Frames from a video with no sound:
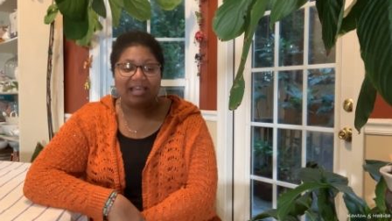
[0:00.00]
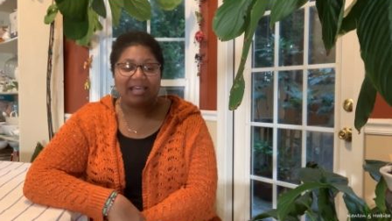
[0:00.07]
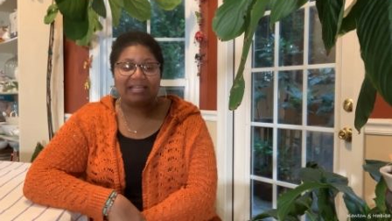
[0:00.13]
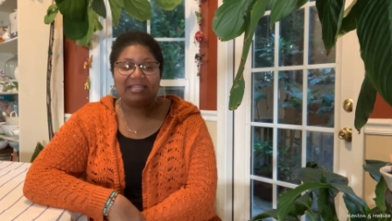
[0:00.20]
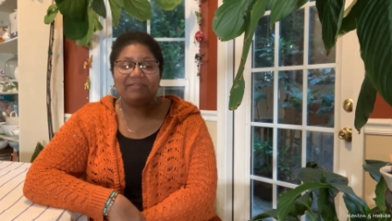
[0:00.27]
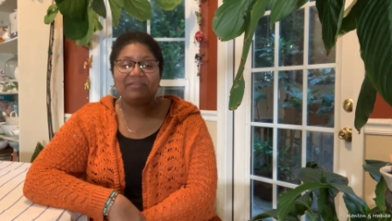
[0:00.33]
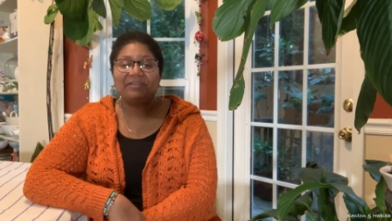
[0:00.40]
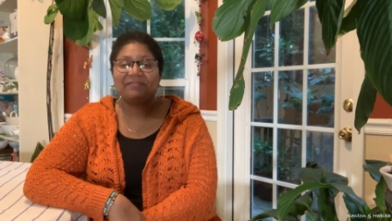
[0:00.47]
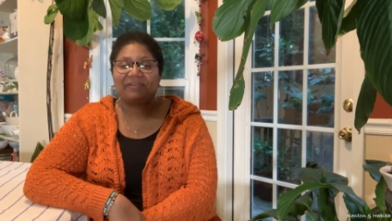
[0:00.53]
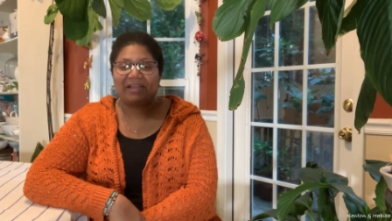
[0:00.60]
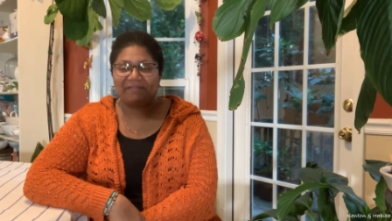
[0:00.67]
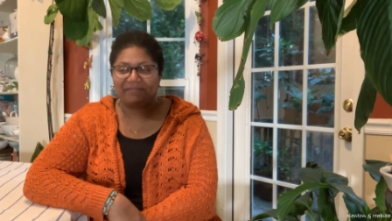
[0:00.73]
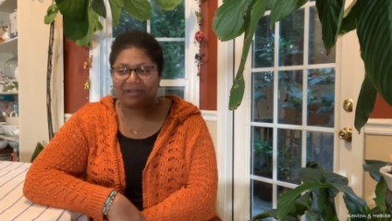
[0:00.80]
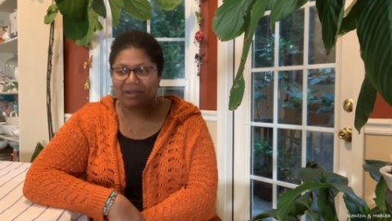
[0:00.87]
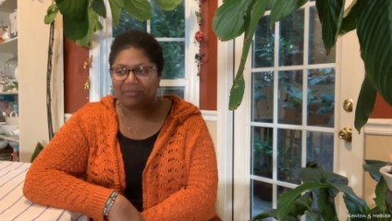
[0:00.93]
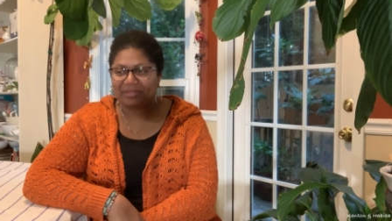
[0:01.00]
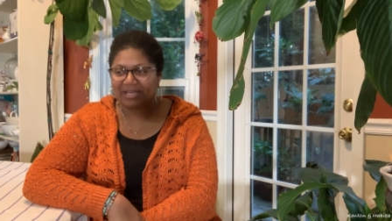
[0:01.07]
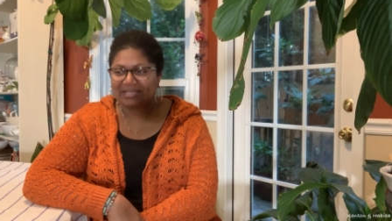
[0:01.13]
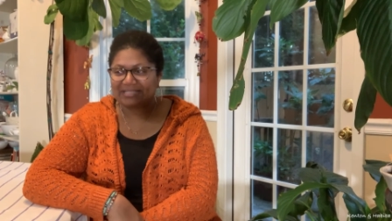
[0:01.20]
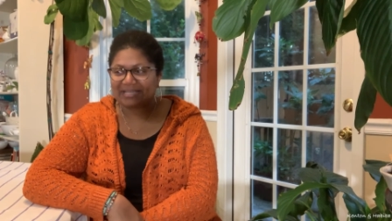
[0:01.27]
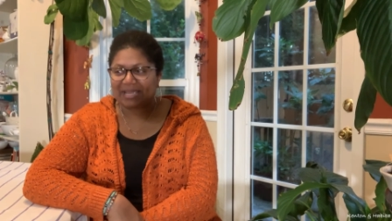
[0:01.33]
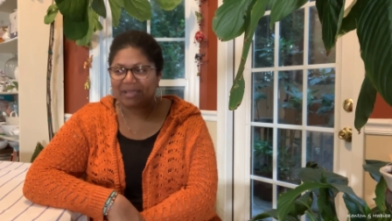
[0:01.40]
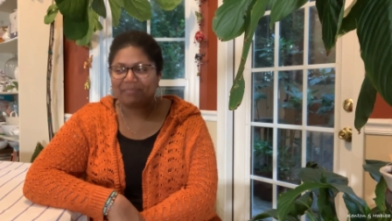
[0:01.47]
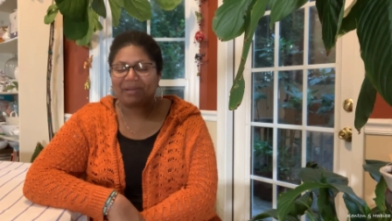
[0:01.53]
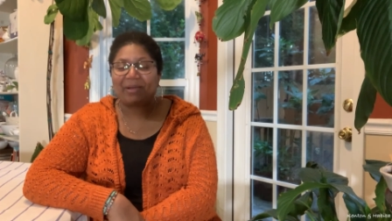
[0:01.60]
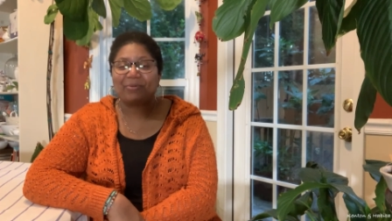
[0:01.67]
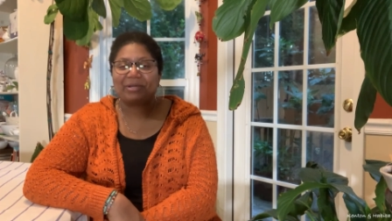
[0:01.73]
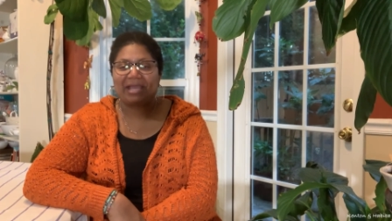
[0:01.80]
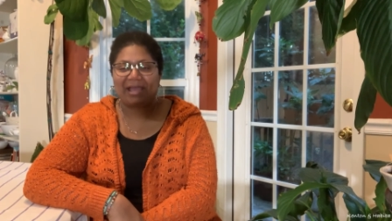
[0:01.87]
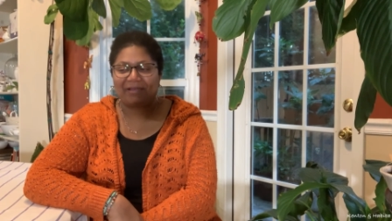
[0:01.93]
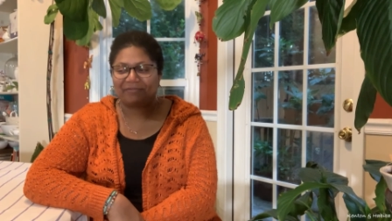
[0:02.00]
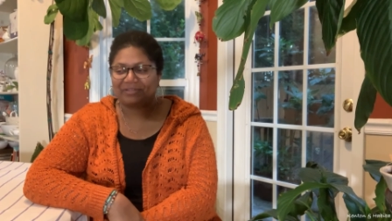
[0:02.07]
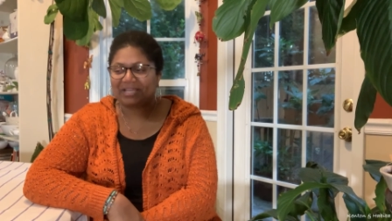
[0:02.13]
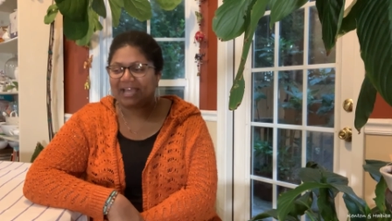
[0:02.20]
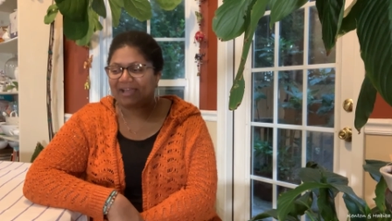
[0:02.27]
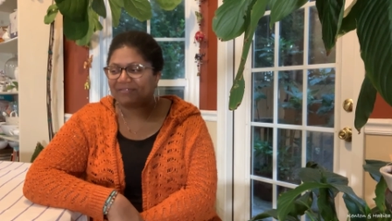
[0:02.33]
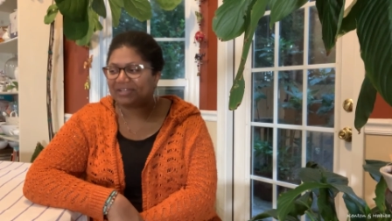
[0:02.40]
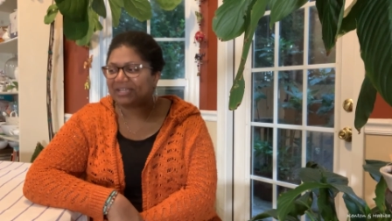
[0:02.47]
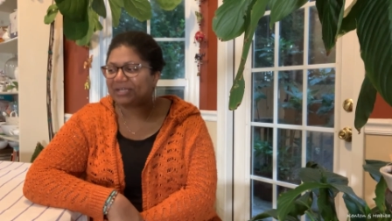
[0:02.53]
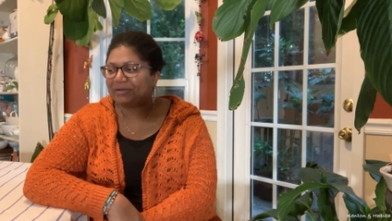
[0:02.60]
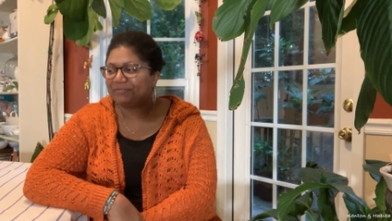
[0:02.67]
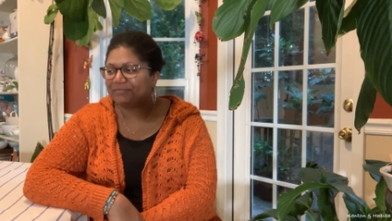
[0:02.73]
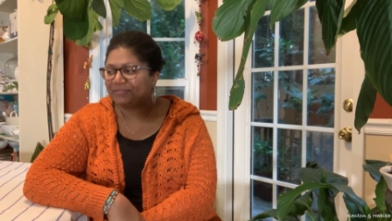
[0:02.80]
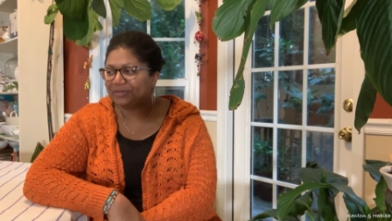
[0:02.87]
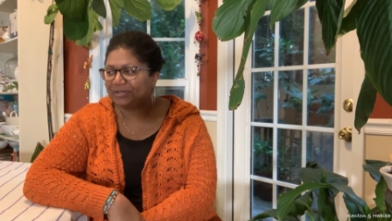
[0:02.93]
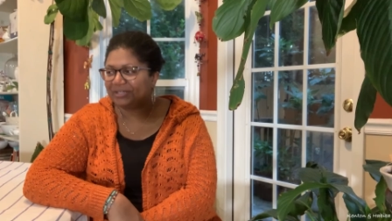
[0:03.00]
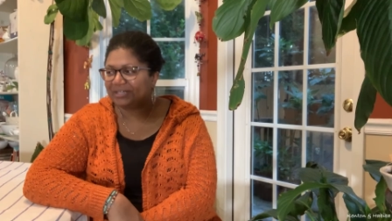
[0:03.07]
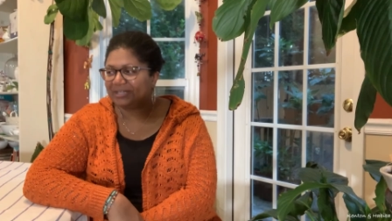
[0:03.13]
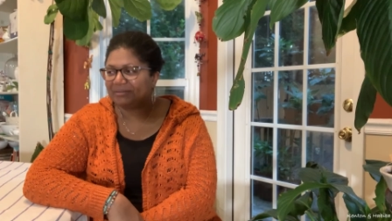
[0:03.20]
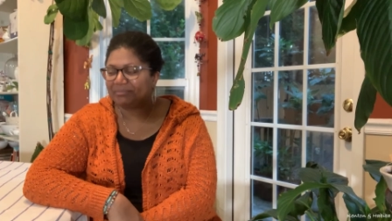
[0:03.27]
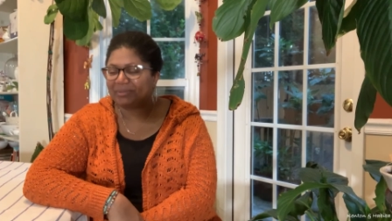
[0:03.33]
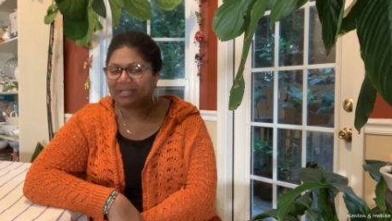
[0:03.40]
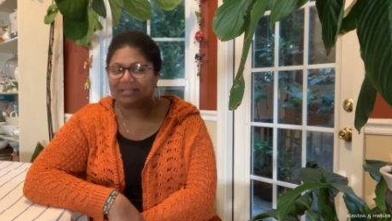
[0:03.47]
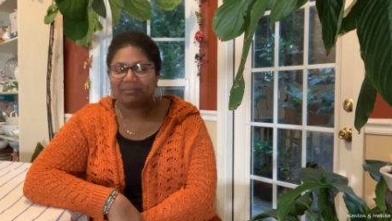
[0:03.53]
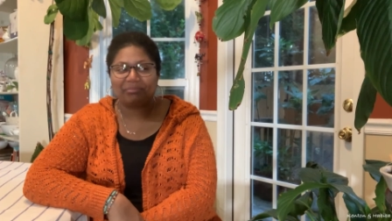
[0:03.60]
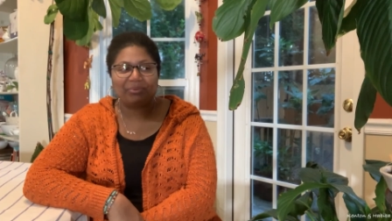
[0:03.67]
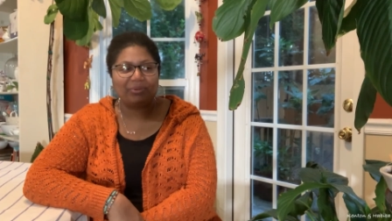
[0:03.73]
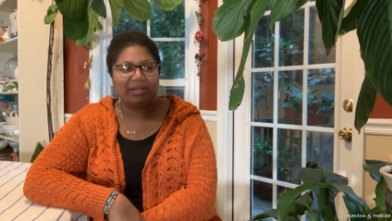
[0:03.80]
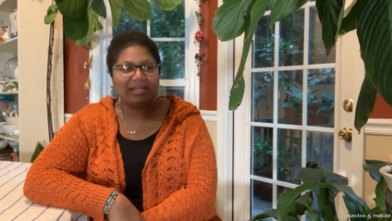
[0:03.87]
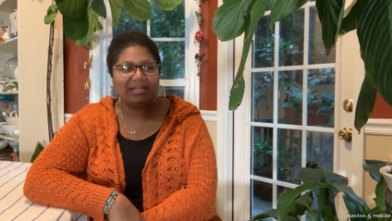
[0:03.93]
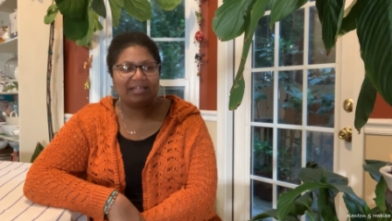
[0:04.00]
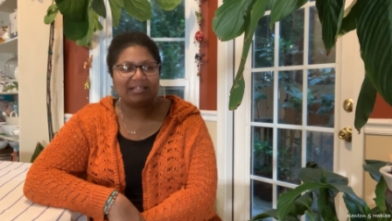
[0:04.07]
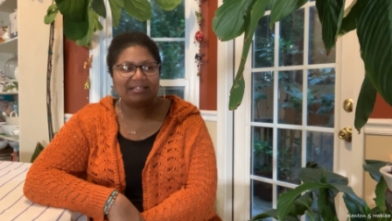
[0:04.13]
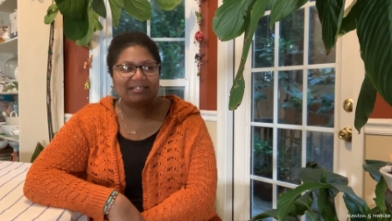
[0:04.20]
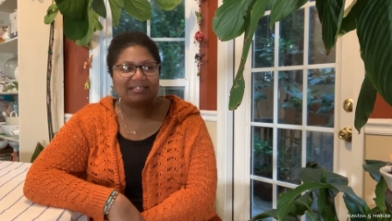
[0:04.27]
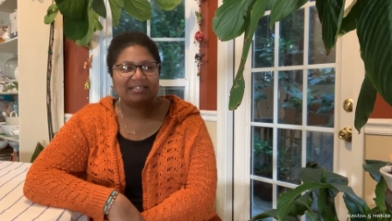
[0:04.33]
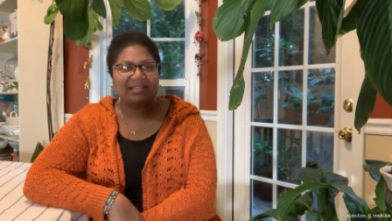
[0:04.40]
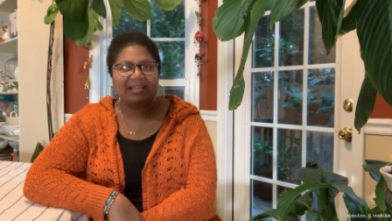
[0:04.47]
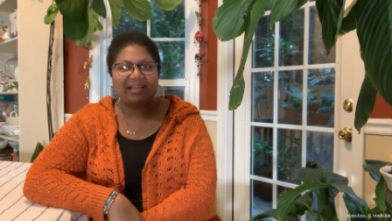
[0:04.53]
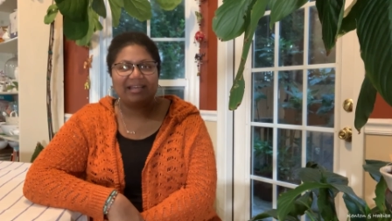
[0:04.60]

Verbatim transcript: And even if I found that tape, I would have to have it converted. But the point is,